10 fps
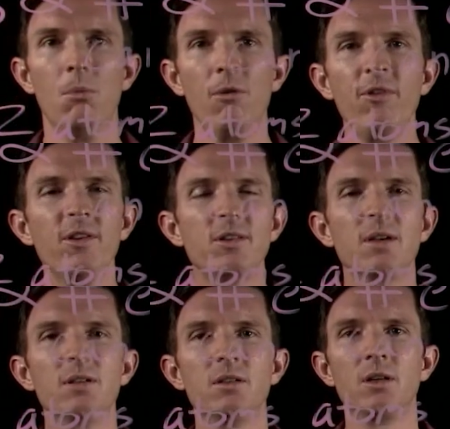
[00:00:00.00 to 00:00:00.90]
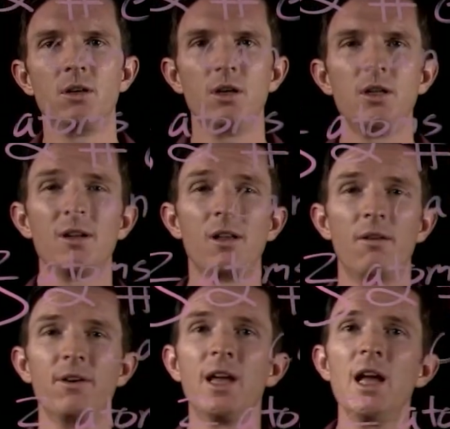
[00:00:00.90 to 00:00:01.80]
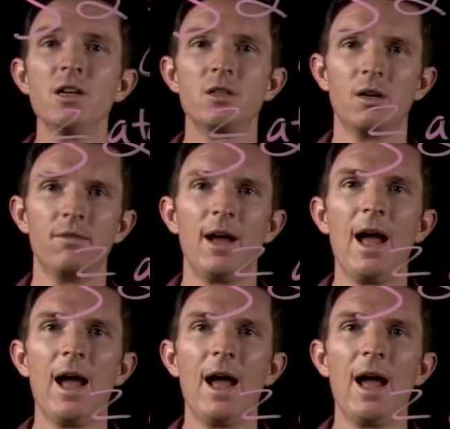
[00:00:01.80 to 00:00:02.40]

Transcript: But hopefully this gives us a good clarification